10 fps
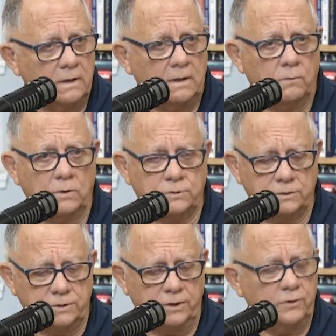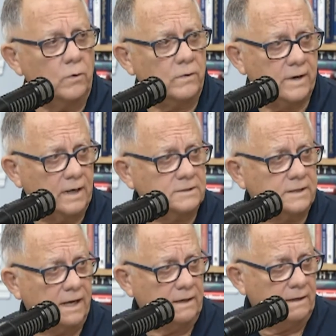which was Duke, North Carolina
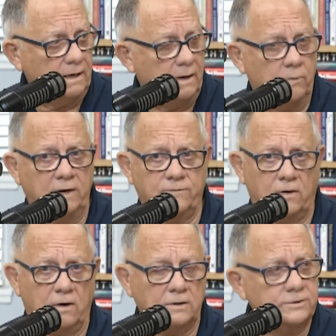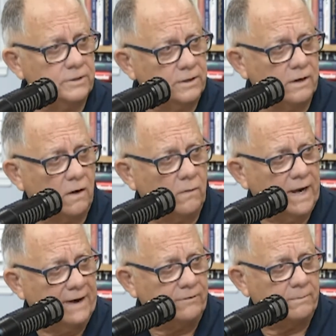State, and Wake Forest, took on
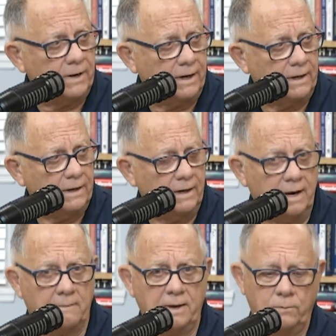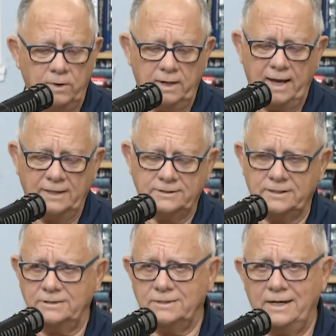everybody. And, I mean, we had
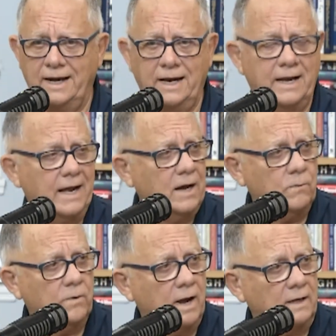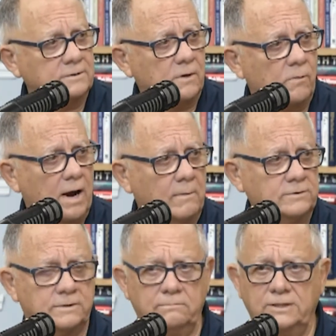Cincinnati down with Oscar
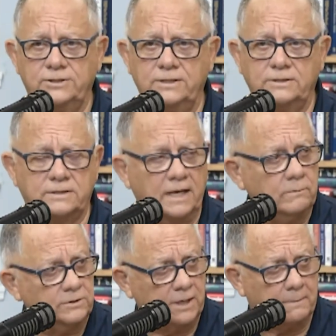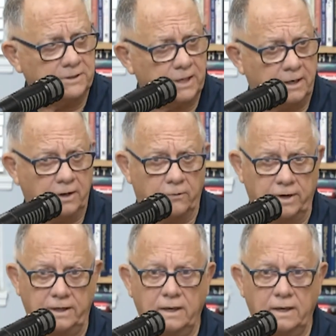Robertson, Michigan State with Jumpin' Johnny Green.